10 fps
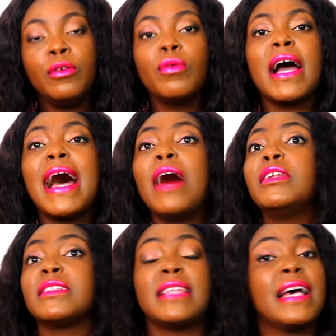Look at
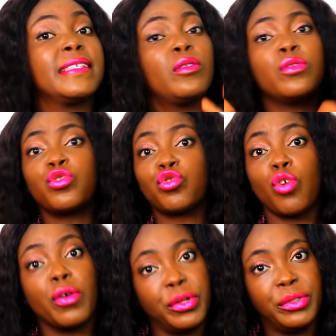how the stars, they don't
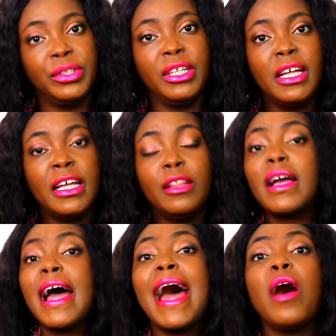struggle.
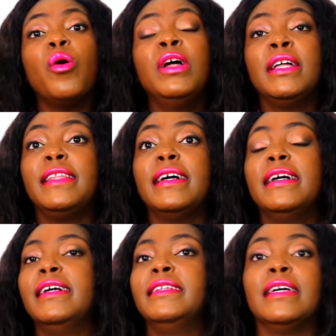Look at how
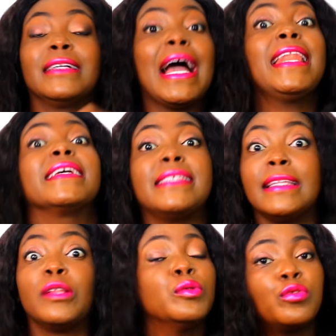the
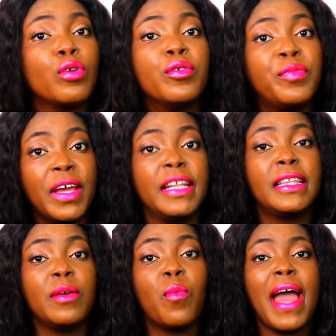galaxy, they don't struggle for
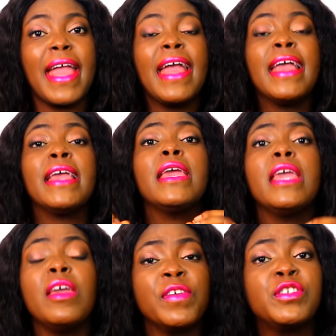anything. Why?
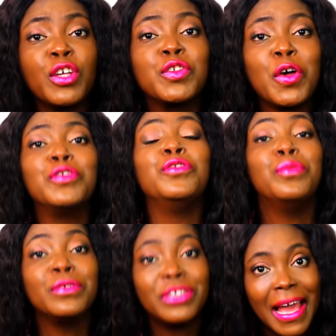If it's your turn, you
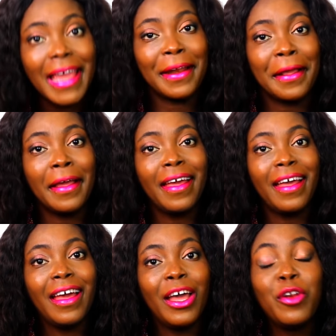will shine.
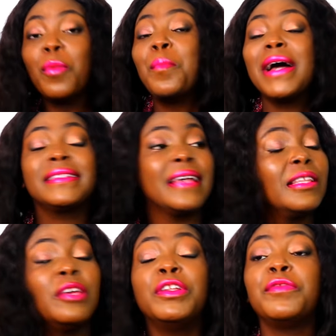No
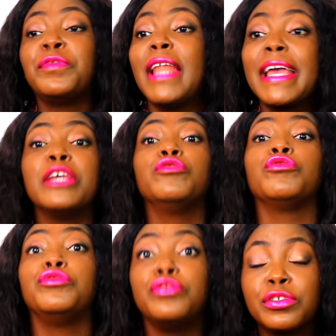matter, even if you like
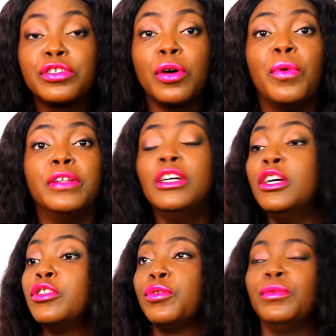introduce someone
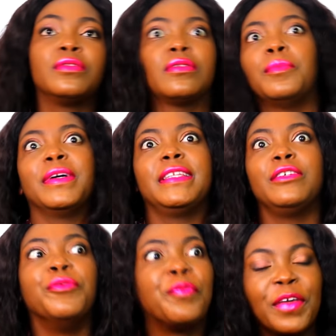to somebody
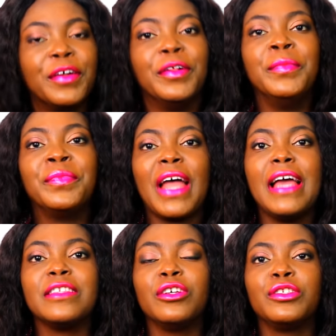you feel
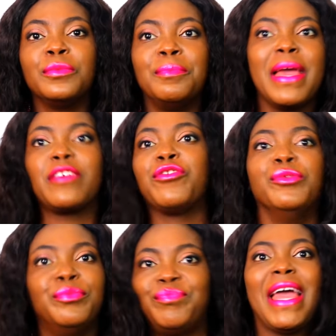that is going to make
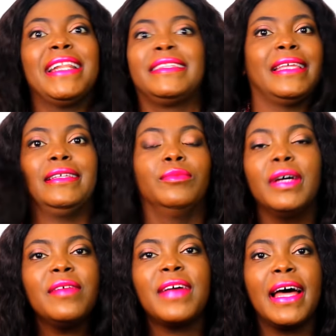you anything,
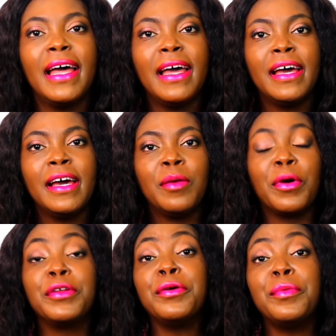whatever.
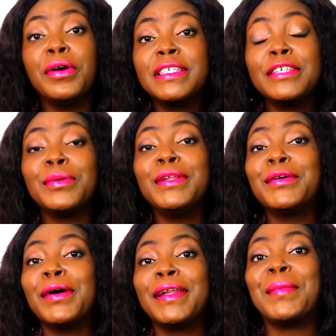But you know what? It's
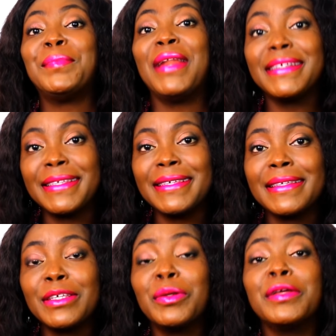only God that
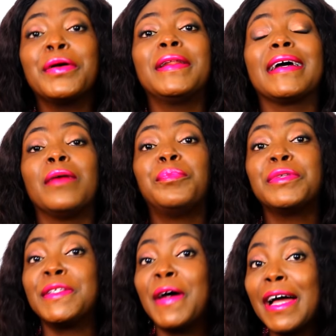blesses. It's only God that can
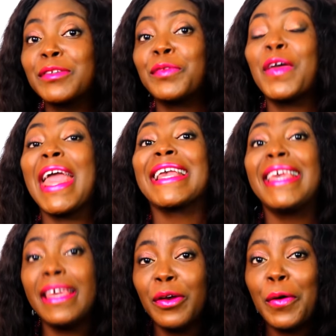put in the heart of a
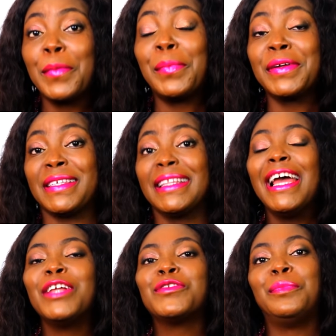king or a person
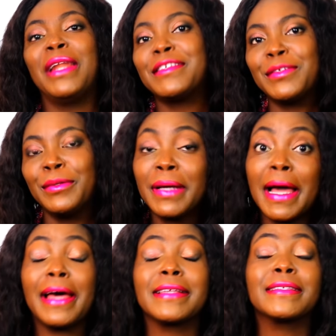to bless you. Look
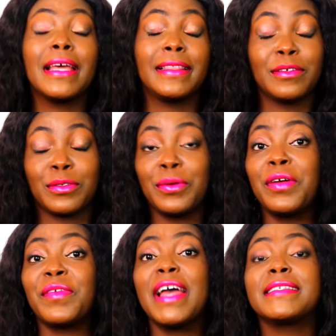at the
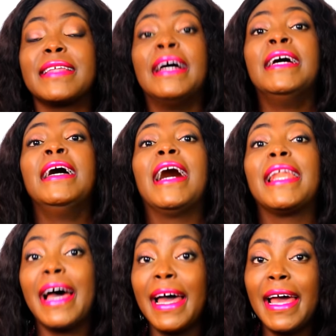story of Esther
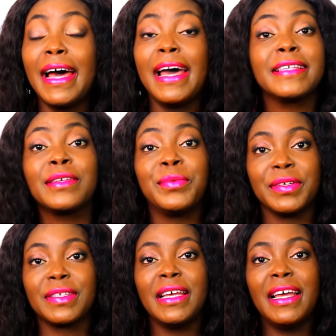and
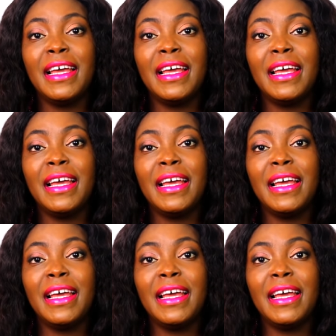Ahasuerus.